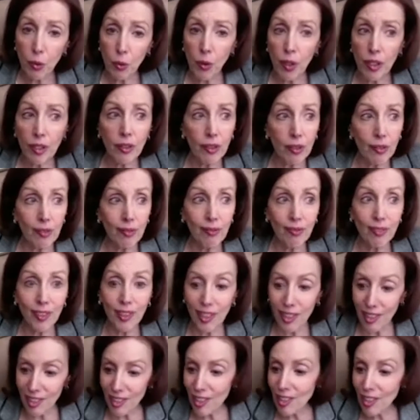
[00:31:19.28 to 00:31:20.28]
what
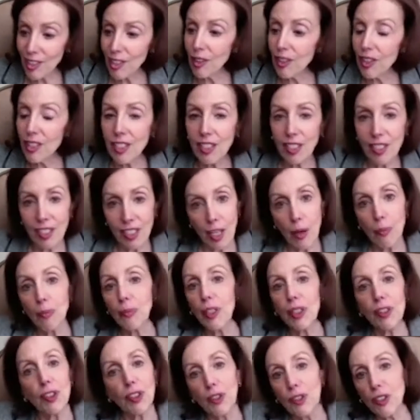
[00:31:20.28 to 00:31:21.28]
this
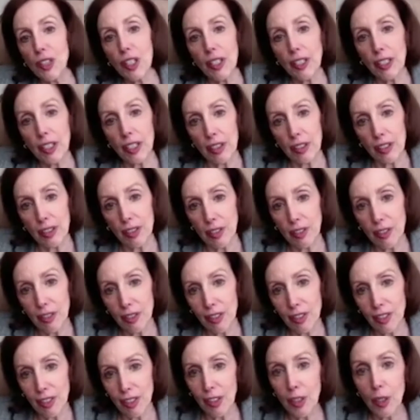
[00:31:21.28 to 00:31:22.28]
step that they're taking, this
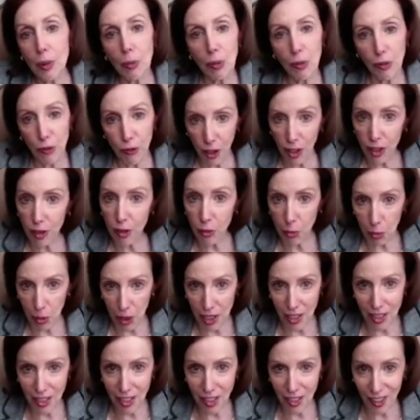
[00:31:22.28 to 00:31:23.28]
leap of faith,
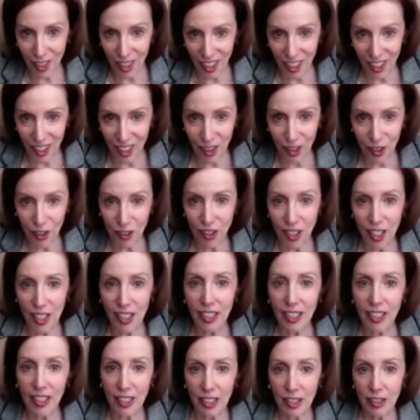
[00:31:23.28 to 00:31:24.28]
basically, that they're
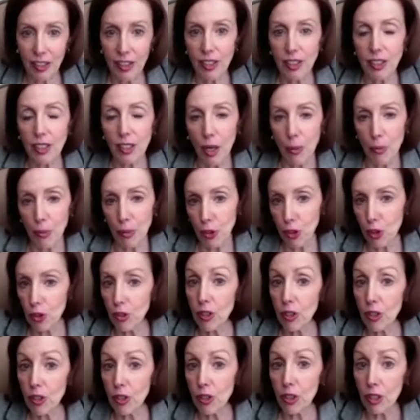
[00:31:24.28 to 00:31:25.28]
taking this
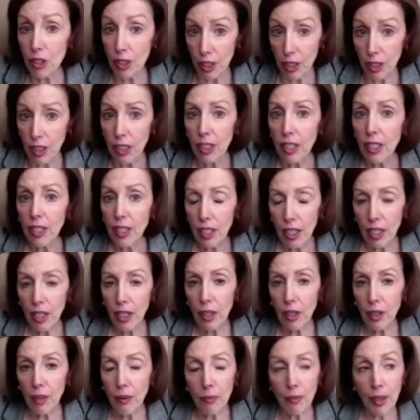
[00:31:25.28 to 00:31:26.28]
opportunity.
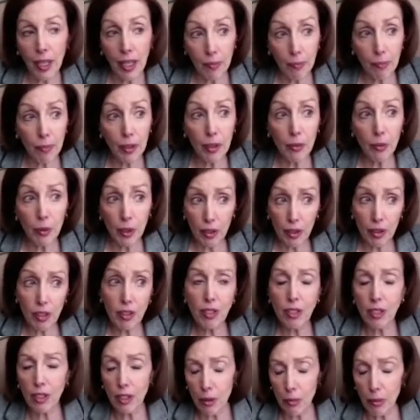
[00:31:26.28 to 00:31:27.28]
And be
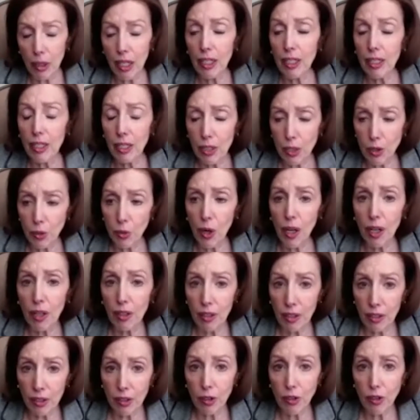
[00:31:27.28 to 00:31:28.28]
realistic about it as
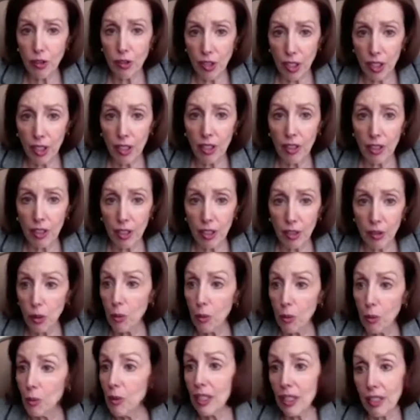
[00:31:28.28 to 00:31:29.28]
well, and understand that
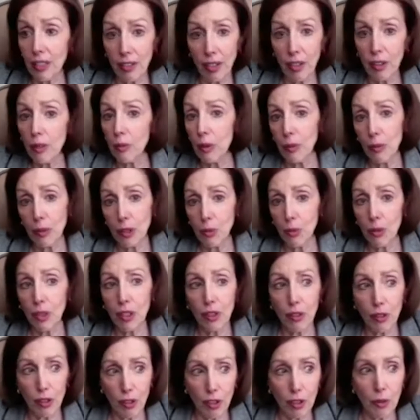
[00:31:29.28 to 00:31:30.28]
nobody can tell them how
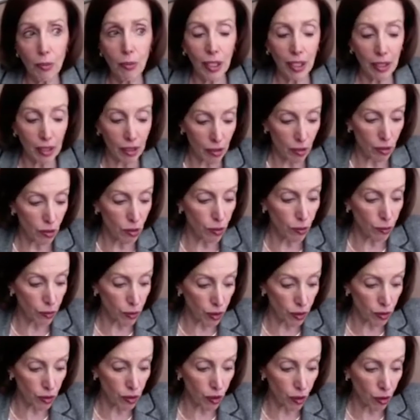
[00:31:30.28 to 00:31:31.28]
much money they're going to make and
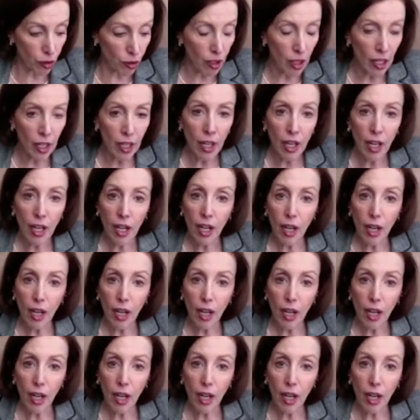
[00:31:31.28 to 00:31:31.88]
so forth. So